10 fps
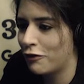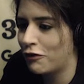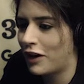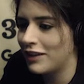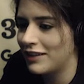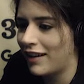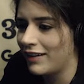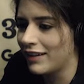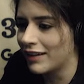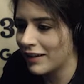fallen
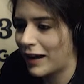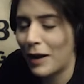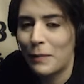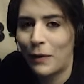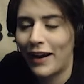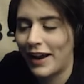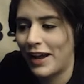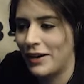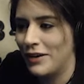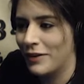London. You gotta break
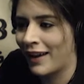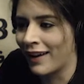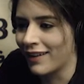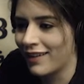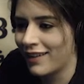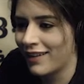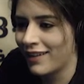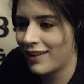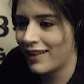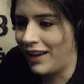out of Newgate.
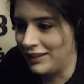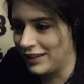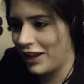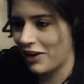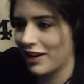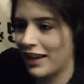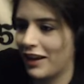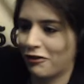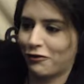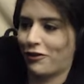It's
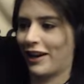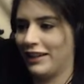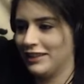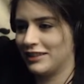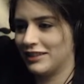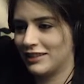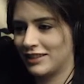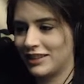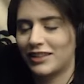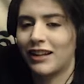literally a friggin'
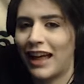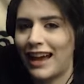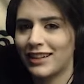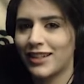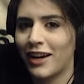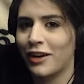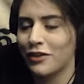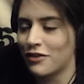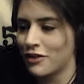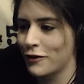stalactite
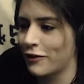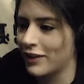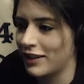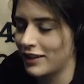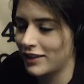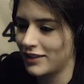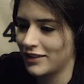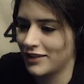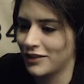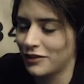on the roof of
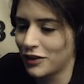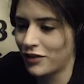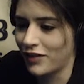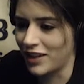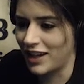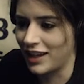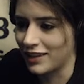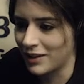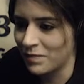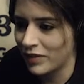the
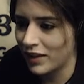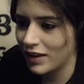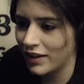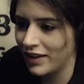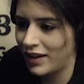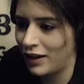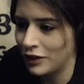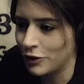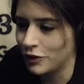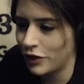Neath.
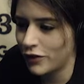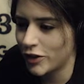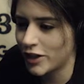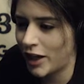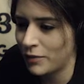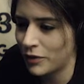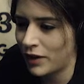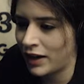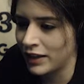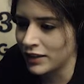You served your time
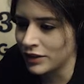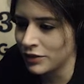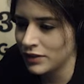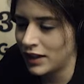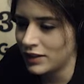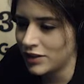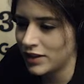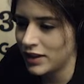quietly. You notched